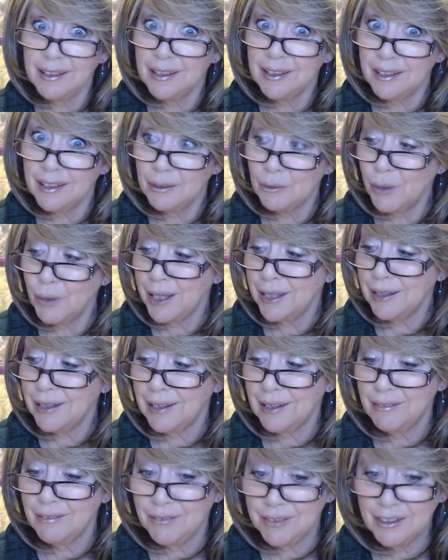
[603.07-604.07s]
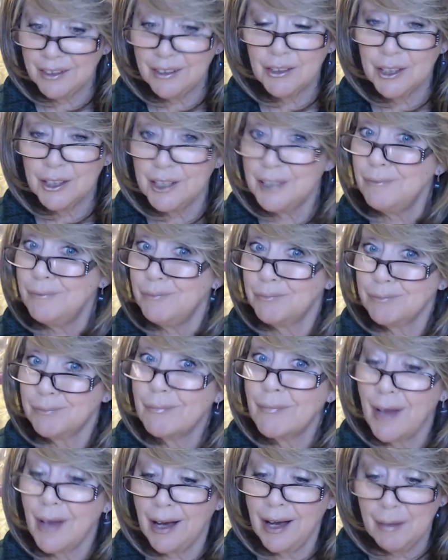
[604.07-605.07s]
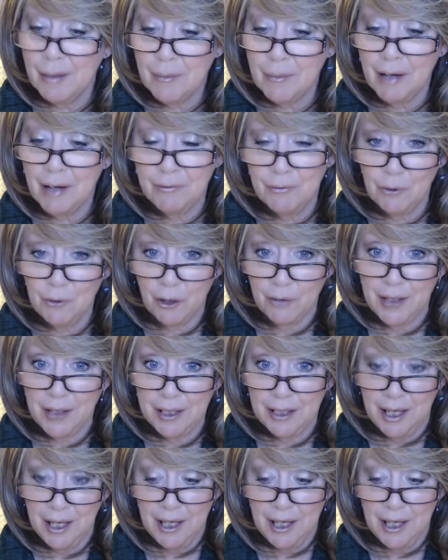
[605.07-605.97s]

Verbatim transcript: and awake and feel good, I'm off for it.